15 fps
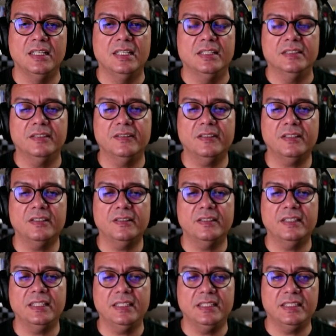The third
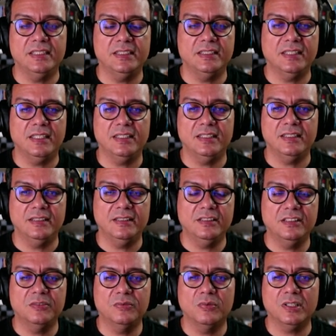thing is, and
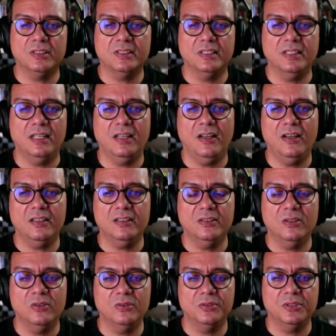this works in a lot of
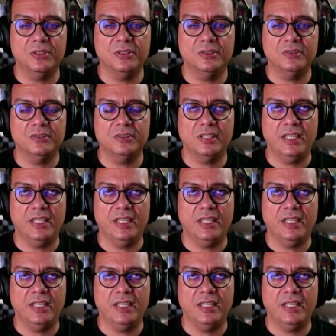cultures,